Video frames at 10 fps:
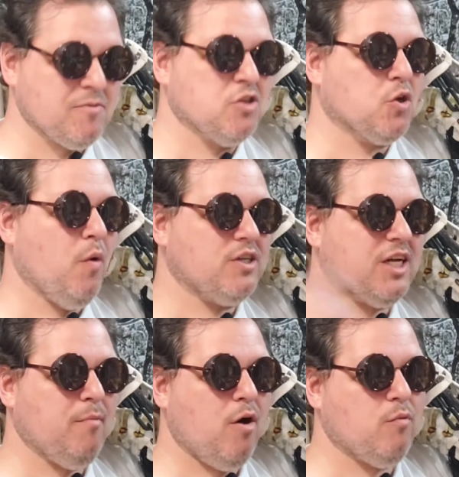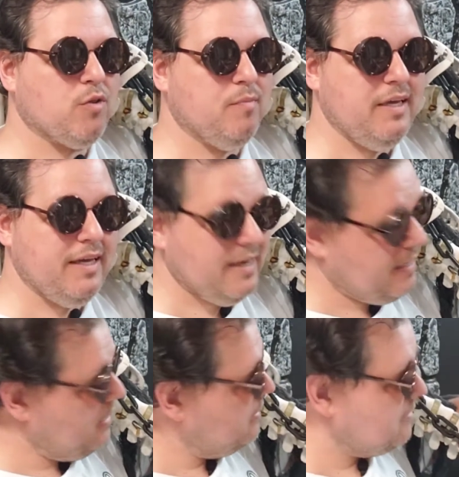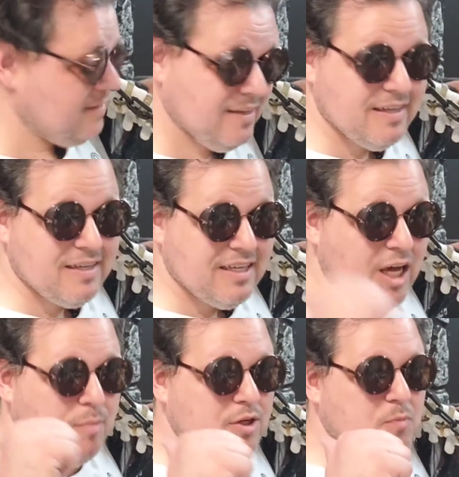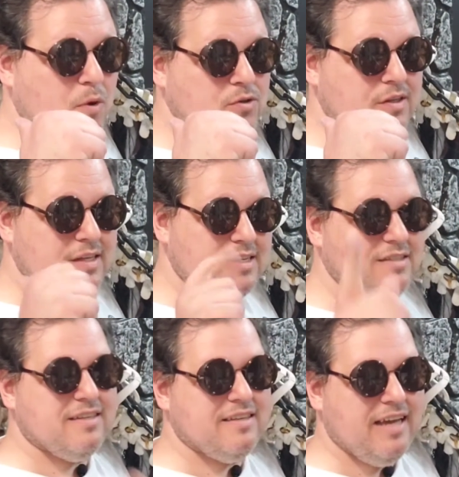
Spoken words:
So why don't you come on with me and help me dispose of this,